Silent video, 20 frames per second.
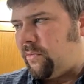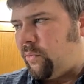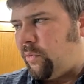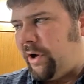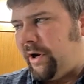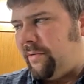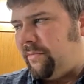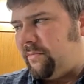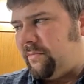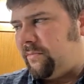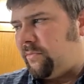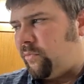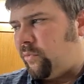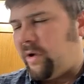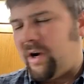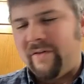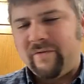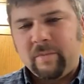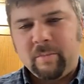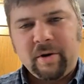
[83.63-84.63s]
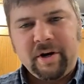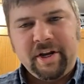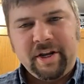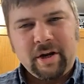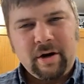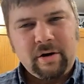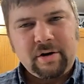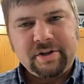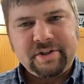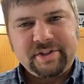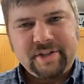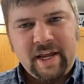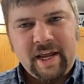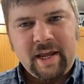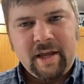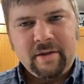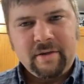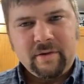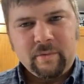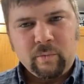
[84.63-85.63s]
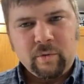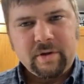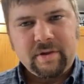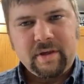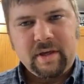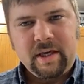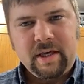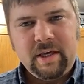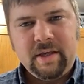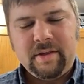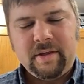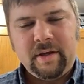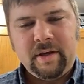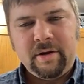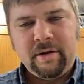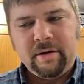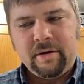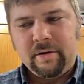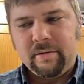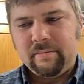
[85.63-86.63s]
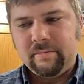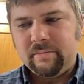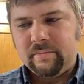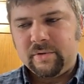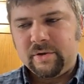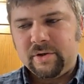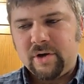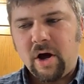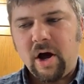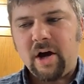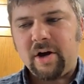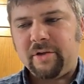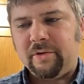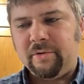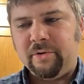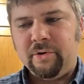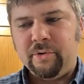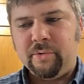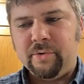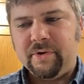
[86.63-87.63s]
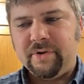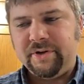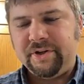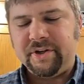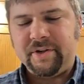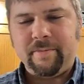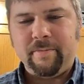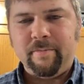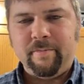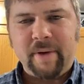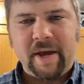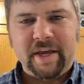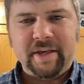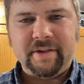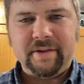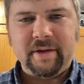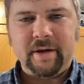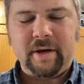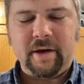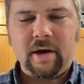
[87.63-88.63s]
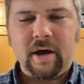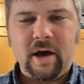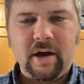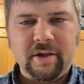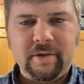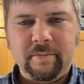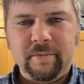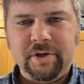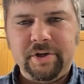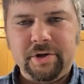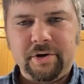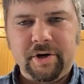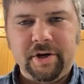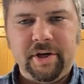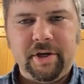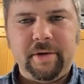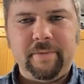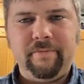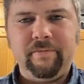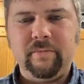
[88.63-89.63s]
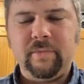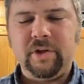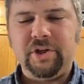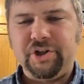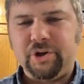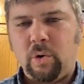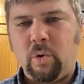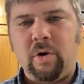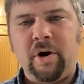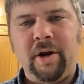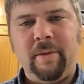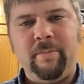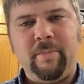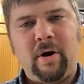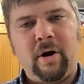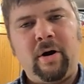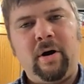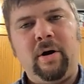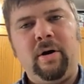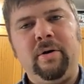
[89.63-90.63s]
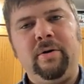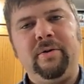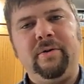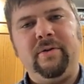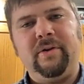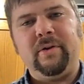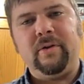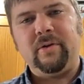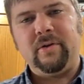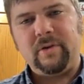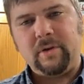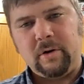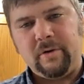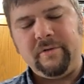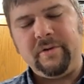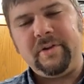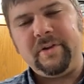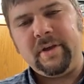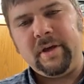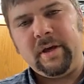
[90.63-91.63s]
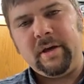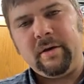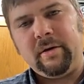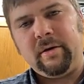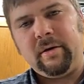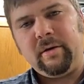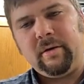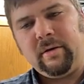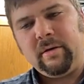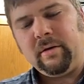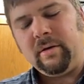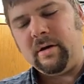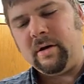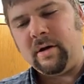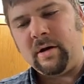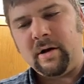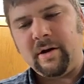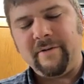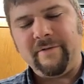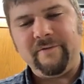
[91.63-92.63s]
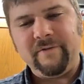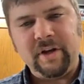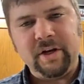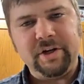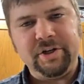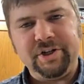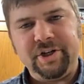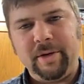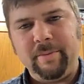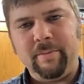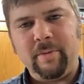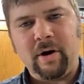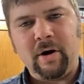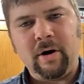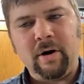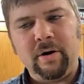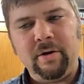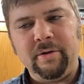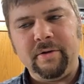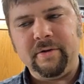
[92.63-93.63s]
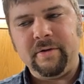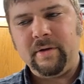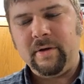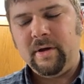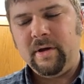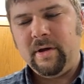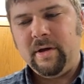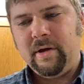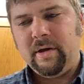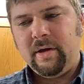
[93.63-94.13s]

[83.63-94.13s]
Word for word: what what everybody understands and what's easy to talk through is just basic husbandry choring barns, servicing, uh, finishing barns.